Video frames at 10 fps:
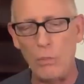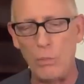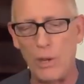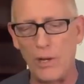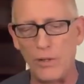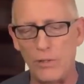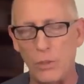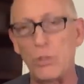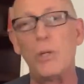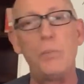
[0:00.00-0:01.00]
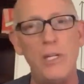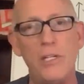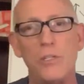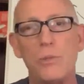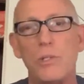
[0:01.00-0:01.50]
but those are
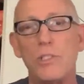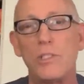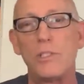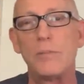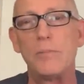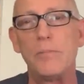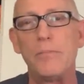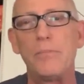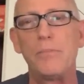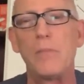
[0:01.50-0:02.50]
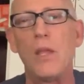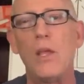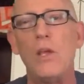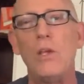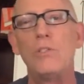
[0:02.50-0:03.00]
opinion sources.
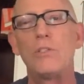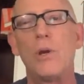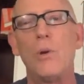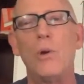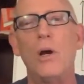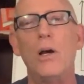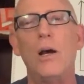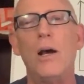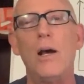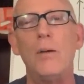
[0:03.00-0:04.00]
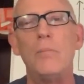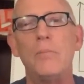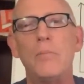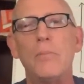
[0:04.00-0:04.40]
So, um,